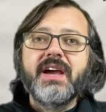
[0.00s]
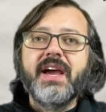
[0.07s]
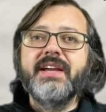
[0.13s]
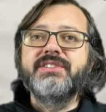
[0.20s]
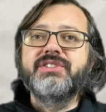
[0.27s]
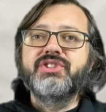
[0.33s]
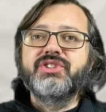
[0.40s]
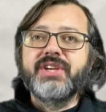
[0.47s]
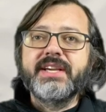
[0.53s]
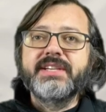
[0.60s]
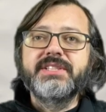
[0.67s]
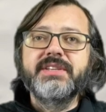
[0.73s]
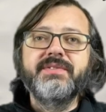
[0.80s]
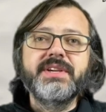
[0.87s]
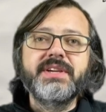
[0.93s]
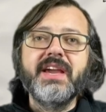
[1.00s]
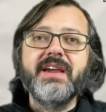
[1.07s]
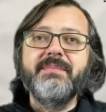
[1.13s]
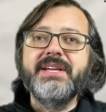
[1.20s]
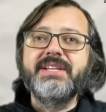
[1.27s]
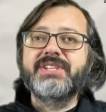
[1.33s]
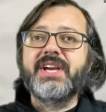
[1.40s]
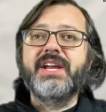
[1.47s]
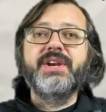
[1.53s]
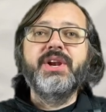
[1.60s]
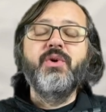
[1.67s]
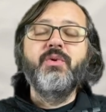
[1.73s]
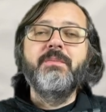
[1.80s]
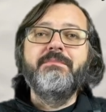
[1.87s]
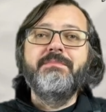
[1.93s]
and sex of the gametes had
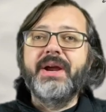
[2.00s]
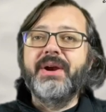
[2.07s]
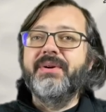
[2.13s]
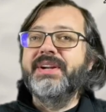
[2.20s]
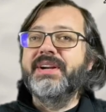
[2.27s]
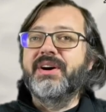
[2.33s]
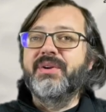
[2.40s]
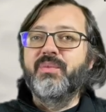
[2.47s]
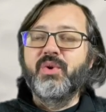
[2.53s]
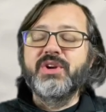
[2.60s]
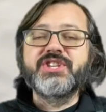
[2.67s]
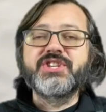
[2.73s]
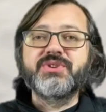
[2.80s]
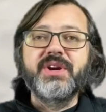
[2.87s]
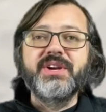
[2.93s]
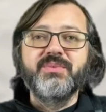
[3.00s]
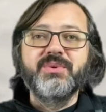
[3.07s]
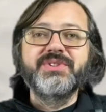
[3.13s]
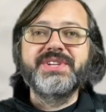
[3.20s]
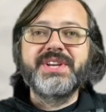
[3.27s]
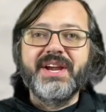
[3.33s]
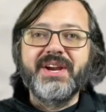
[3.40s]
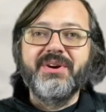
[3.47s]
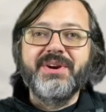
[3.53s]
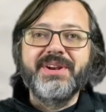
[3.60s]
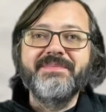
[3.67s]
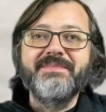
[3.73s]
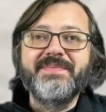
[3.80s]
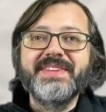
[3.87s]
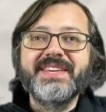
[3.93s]
no bearing on which trait was
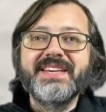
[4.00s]
inherited.